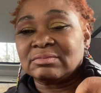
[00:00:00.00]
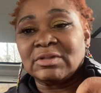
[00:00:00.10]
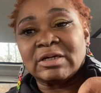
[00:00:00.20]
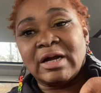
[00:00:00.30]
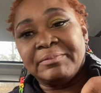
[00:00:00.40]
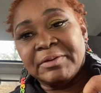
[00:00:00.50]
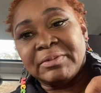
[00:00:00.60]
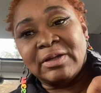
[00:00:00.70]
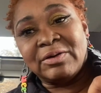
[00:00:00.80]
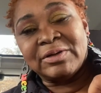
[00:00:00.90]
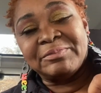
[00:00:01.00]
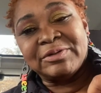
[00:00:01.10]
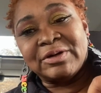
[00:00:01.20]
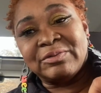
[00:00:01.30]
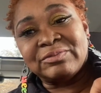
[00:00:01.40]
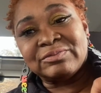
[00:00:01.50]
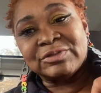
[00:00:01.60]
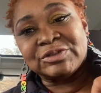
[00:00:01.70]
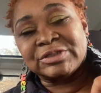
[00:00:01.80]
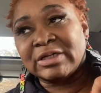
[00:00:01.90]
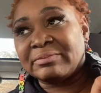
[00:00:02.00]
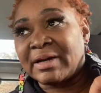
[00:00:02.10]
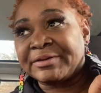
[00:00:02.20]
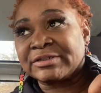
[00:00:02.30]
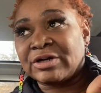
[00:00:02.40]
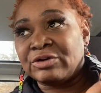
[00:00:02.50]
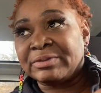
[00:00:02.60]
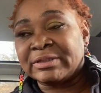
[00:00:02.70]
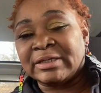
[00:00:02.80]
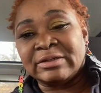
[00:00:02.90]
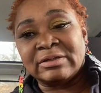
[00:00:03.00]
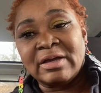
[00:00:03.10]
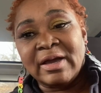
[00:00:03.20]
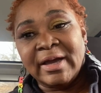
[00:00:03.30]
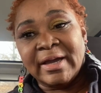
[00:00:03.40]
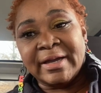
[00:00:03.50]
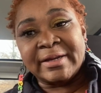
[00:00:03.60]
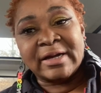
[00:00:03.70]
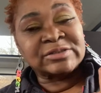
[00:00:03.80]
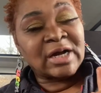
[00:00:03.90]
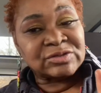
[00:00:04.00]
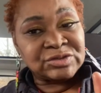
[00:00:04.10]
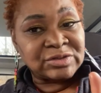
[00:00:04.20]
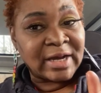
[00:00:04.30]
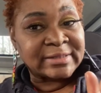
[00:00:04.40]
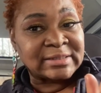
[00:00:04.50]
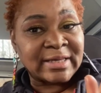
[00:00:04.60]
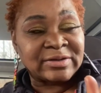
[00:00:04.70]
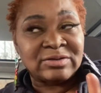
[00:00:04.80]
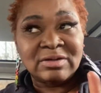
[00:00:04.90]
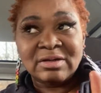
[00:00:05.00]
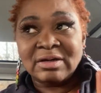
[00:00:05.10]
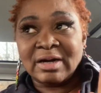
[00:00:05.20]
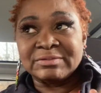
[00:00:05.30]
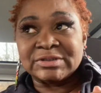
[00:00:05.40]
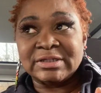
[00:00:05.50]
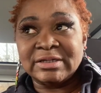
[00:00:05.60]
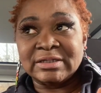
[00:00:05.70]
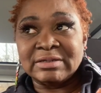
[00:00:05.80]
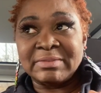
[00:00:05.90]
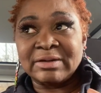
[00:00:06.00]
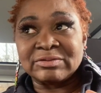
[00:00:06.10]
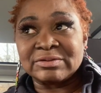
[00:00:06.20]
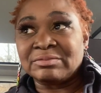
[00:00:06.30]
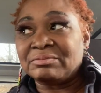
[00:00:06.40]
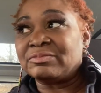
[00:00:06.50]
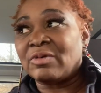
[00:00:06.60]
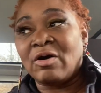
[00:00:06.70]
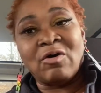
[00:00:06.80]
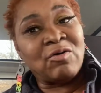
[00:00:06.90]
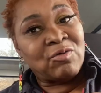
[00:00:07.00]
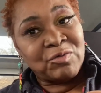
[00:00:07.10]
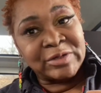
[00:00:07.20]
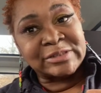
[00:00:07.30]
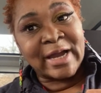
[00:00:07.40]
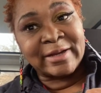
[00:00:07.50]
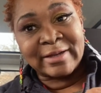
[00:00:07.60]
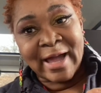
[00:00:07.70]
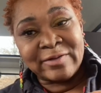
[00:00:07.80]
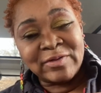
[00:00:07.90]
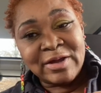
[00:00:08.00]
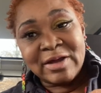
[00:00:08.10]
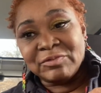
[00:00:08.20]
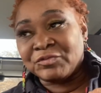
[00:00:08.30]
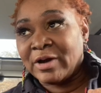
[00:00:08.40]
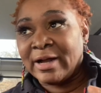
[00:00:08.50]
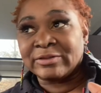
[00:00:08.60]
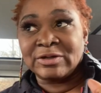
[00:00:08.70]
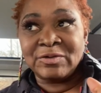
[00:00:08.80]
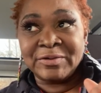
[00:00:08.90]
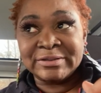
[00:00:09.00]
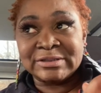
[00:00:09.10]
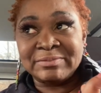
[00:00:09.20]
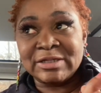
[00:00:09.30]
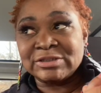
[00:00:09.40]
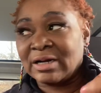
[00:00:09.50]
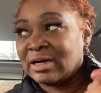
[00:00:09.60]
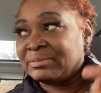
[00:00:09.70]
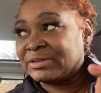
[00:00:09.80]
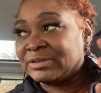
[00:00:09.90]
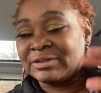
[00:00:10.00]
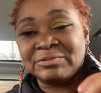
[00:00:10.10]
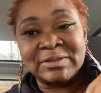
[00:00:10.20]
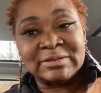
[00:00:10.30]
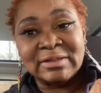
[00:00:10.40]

comment below. Let me know what you think about this COVID thing. And I'll talk to you guys later. I'm going to sit here and get my whole entire life before I have to go into my job and deal with,